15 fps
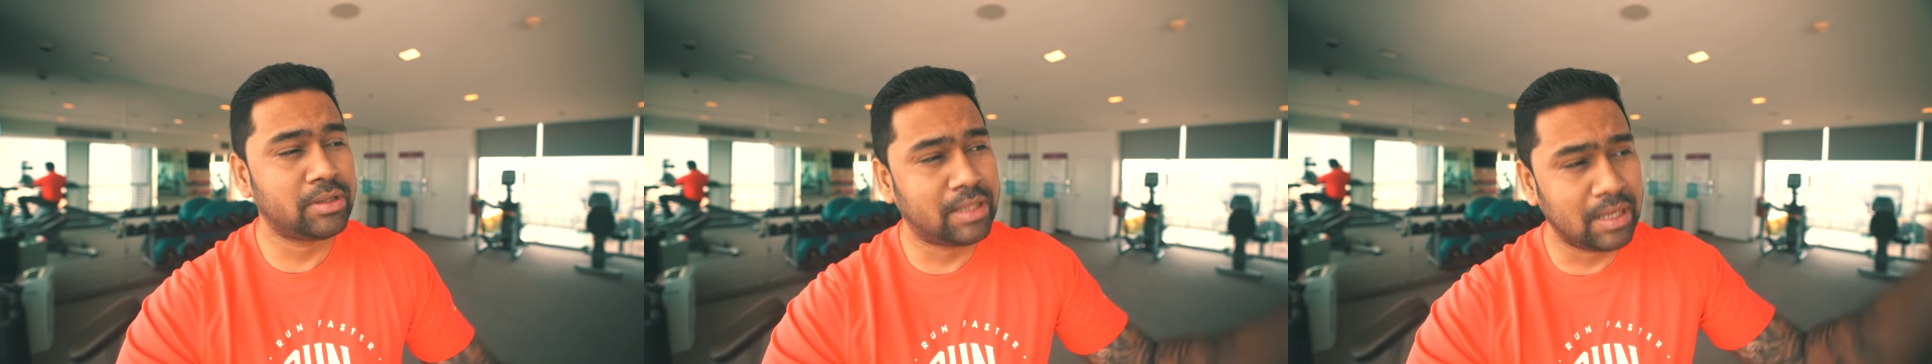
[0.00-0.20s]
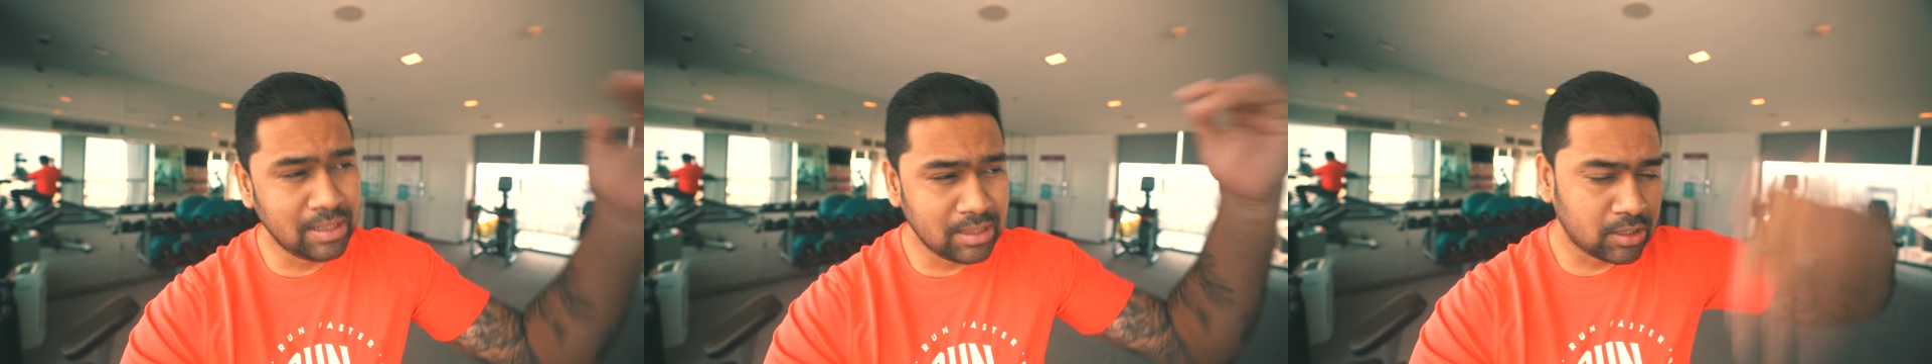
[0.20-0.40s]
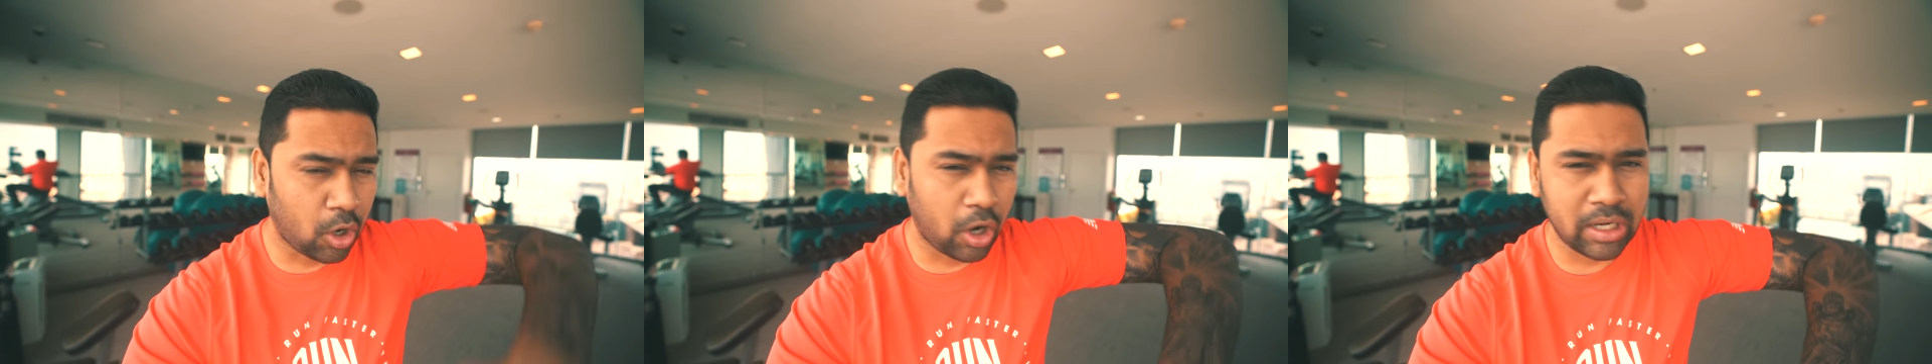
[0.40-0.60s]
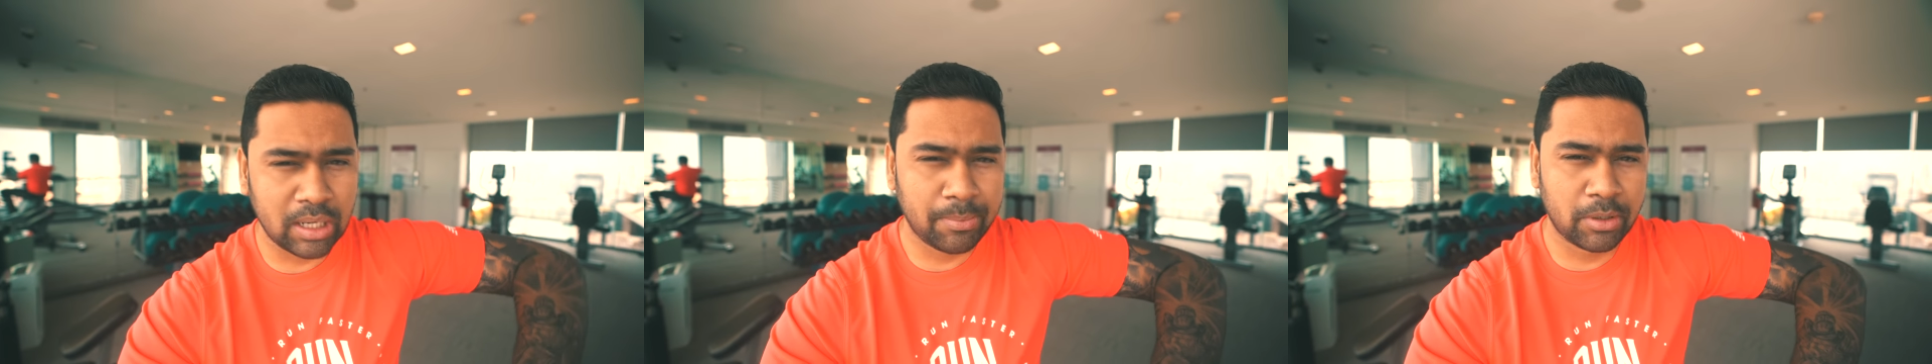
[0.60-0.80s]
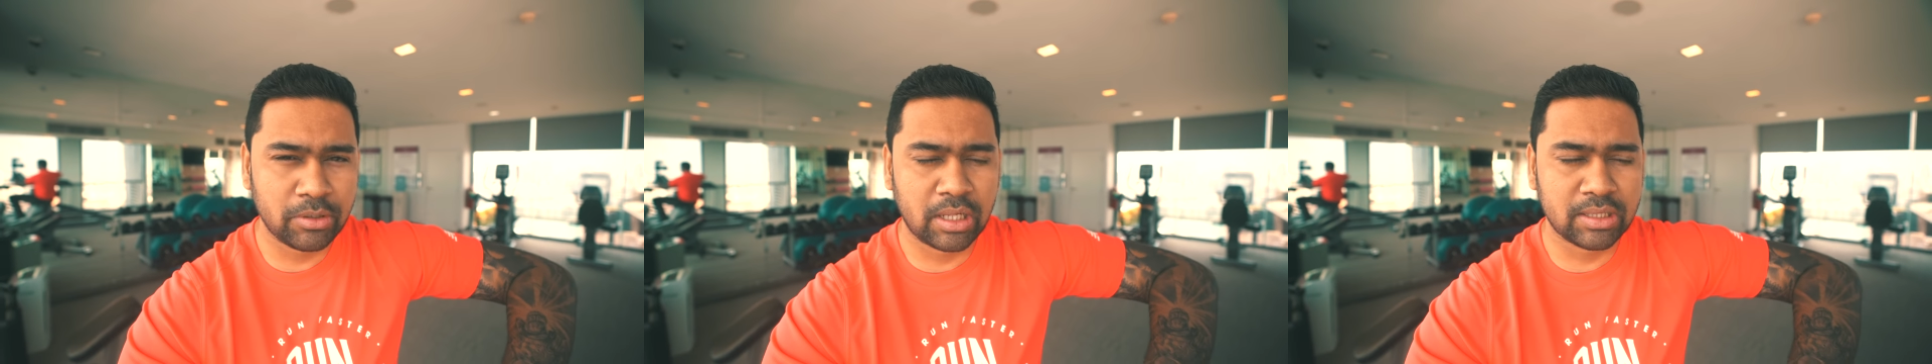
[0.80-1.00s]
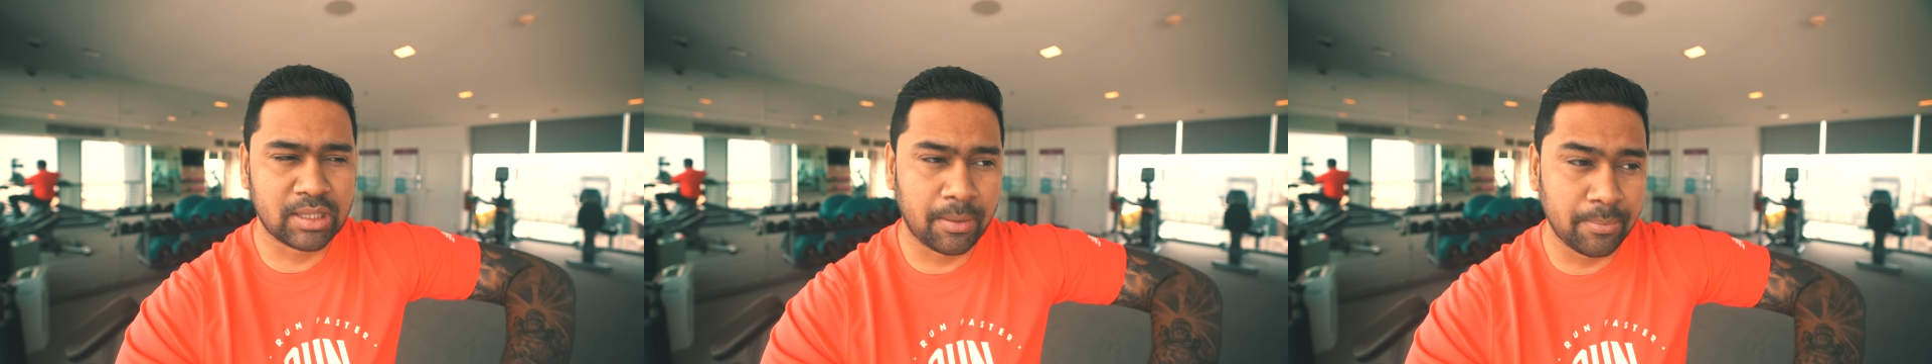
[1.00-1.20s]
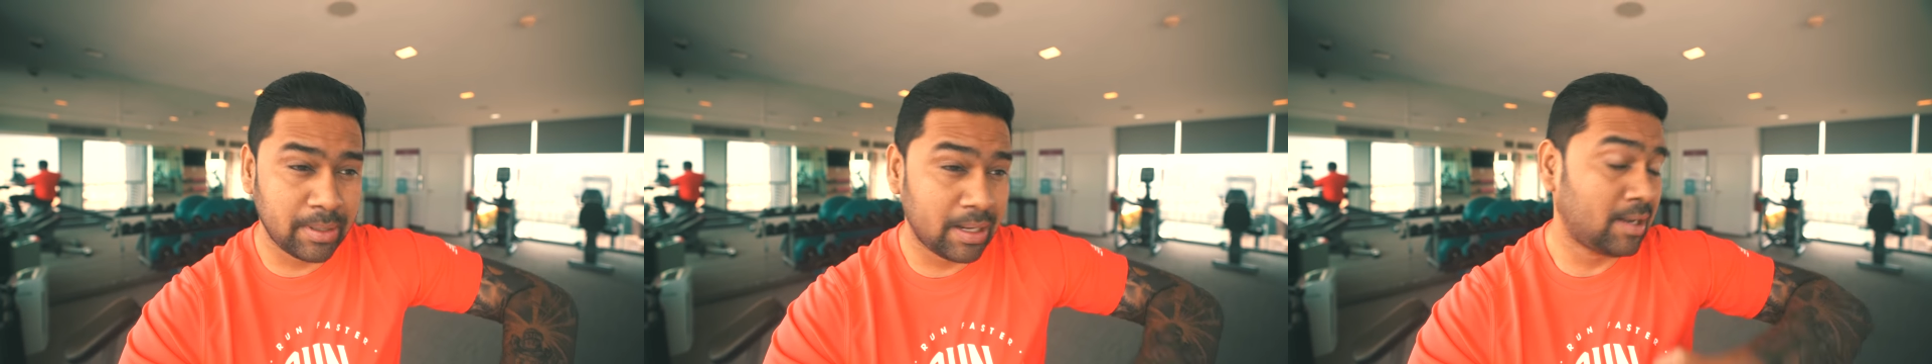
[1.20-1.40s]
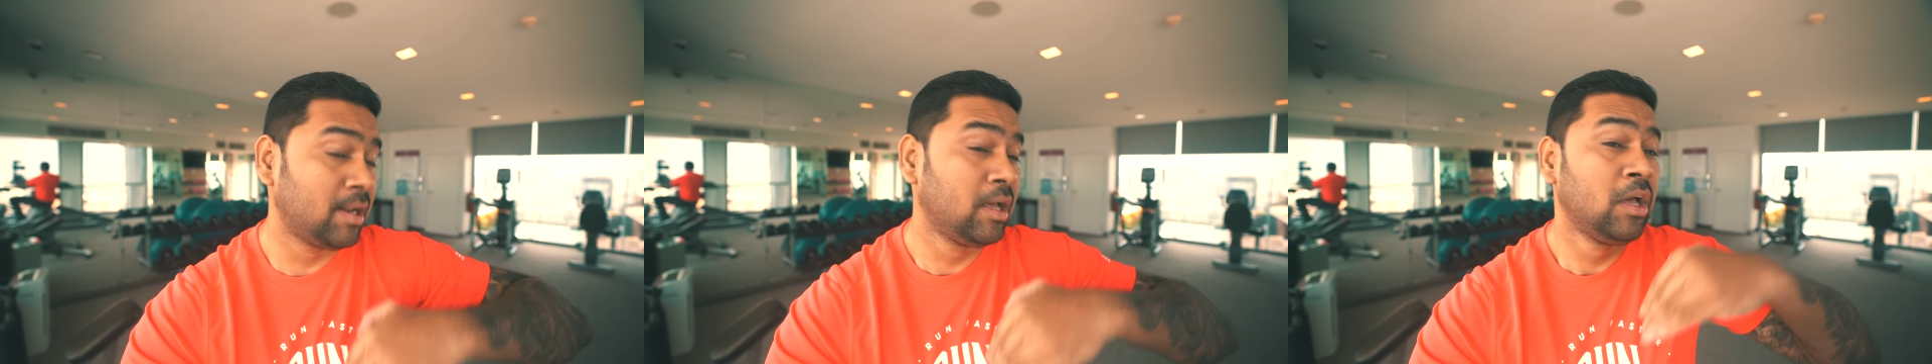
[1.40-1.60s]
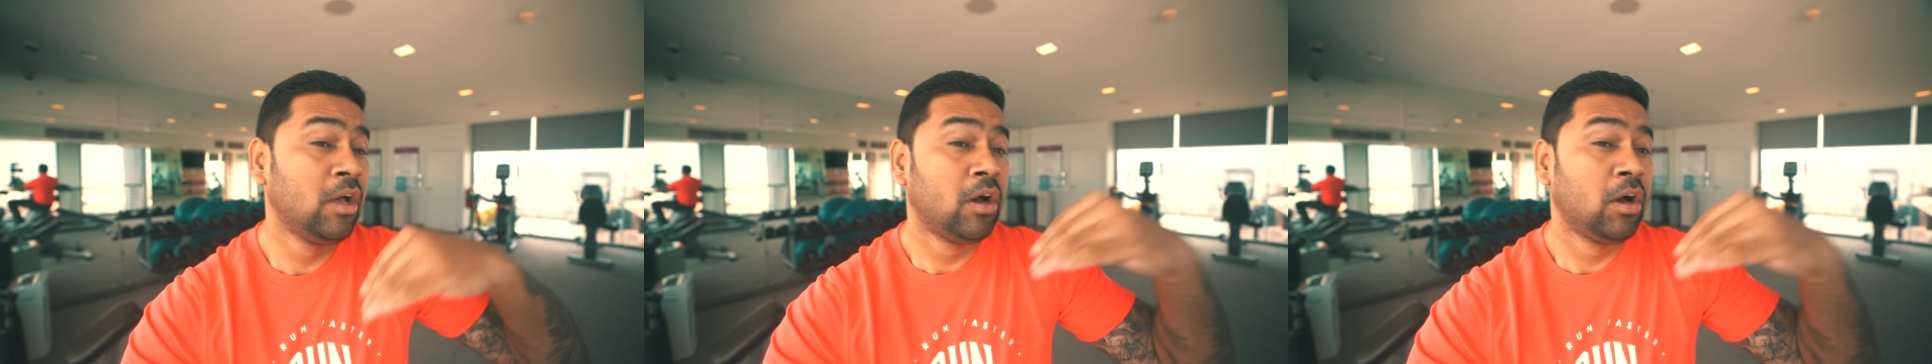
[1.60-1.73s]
then thought about the thumbnail,